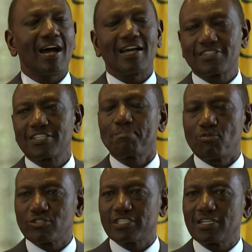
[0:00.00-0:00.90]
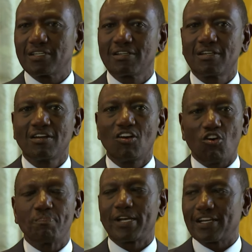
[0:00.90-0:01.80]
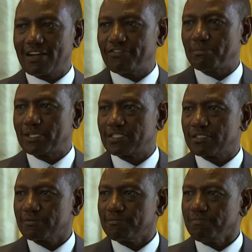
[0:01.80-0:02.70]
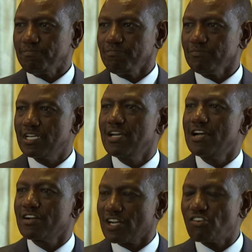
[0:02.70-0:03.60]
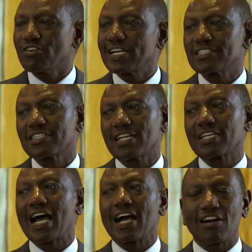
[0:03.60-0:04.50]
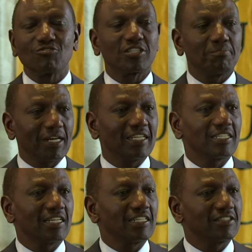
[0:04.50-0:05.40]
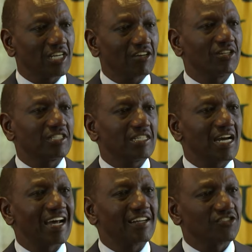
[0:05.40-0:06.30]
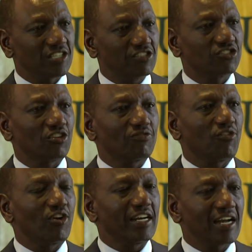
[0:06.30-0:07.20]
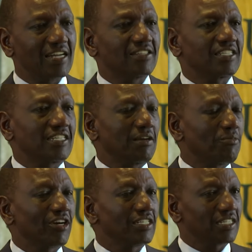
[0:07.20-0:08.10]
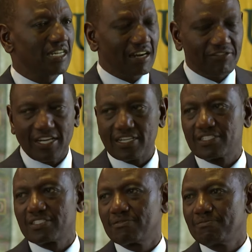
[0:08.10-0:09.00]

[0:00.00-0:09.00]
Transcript: and supporting open government. Recognizing that accountability and integrity are essential for enhancing democratic governance,